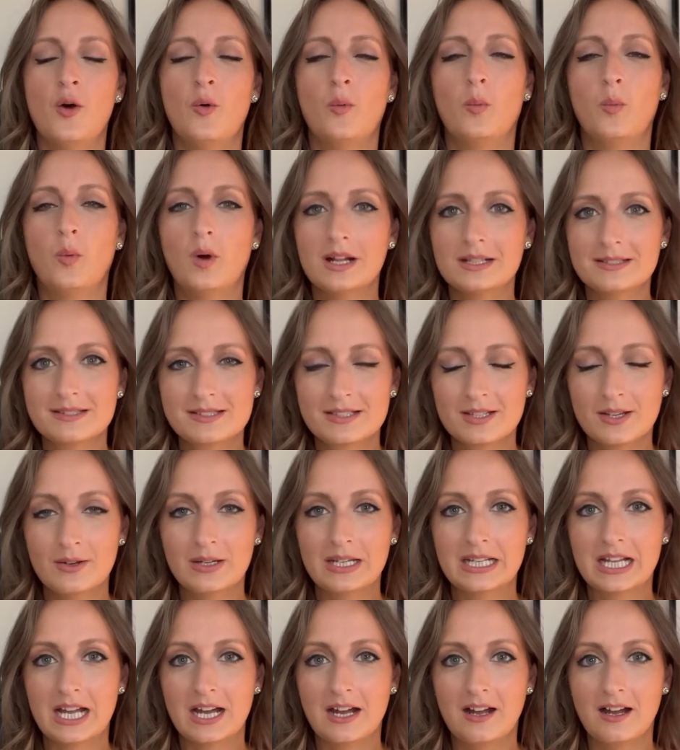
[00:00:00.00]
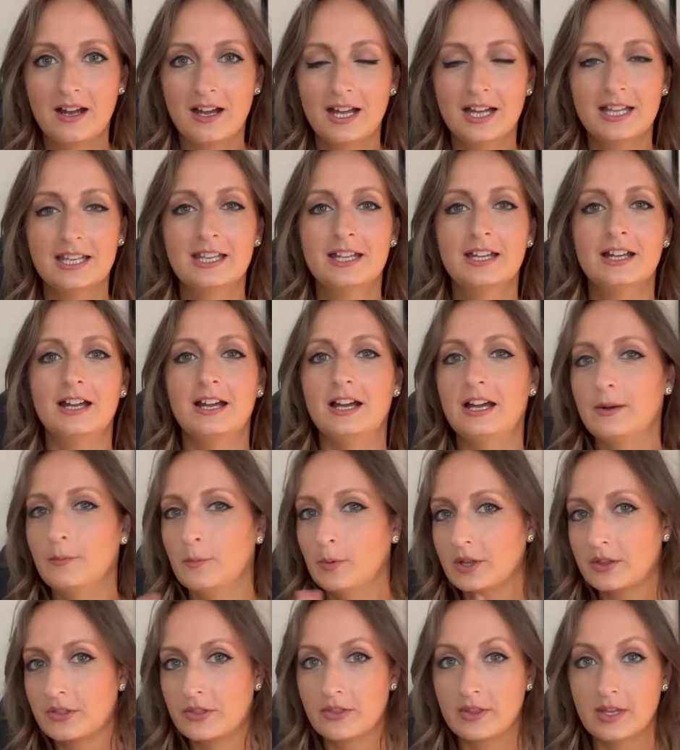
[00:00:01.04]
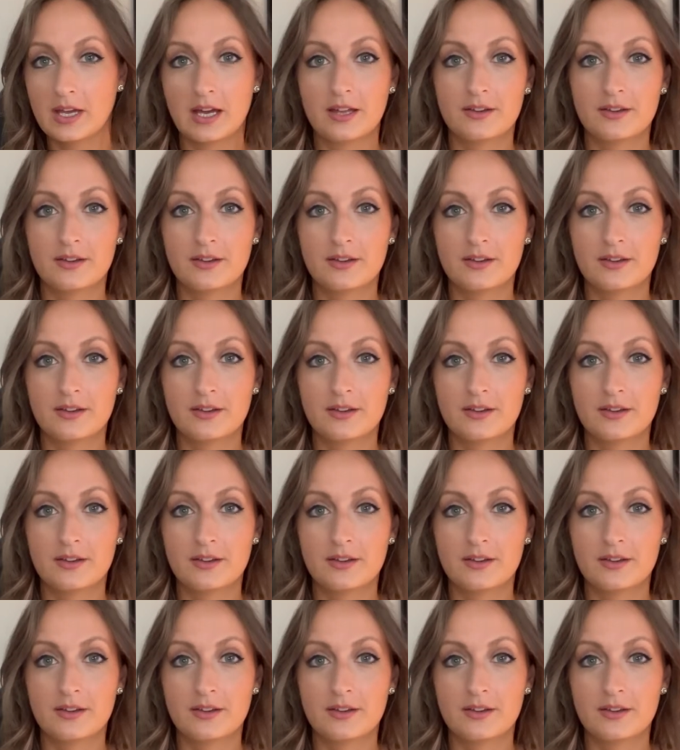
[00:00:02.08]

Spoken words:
what's going on with the